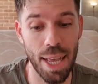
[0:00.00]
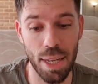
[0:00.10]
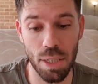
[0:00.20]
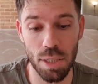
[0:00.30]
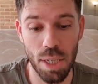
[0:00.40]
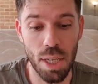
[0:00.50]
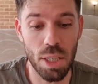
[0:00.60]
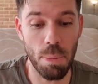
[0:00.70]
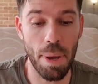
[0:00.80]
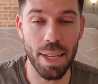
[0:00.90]
and
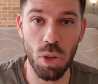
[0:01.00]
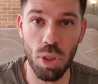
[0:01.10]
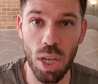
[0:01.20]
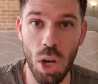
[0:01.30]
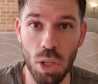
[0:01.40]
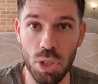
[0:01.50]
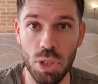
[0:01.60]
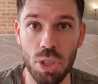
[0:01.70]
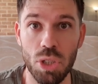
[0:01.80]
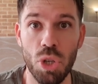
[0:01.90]
depending on the
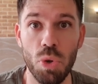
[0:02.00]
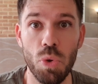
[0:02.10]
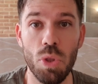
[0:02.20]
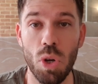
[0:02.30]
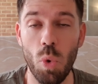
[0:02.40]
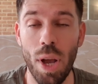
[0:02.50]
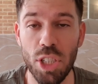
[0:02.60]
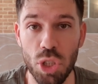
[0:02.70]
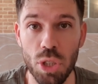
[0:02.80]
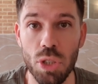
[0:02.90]
answers to the
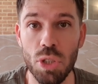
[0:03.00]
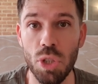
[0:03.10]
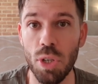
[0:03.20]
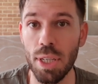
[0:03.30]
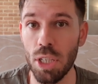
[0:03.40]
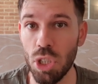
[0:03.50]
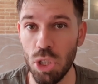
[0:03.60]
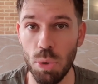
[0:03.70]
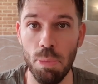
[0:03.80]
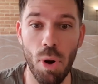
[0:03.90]
questions, you can
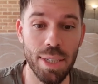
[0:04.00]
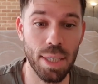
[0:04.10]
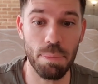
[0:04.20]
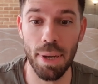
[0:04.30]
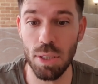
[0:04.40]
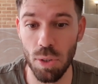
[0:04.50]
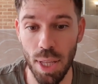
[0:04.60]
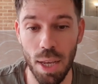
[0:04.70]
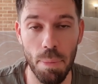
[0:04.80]
adjust your pricing based on that.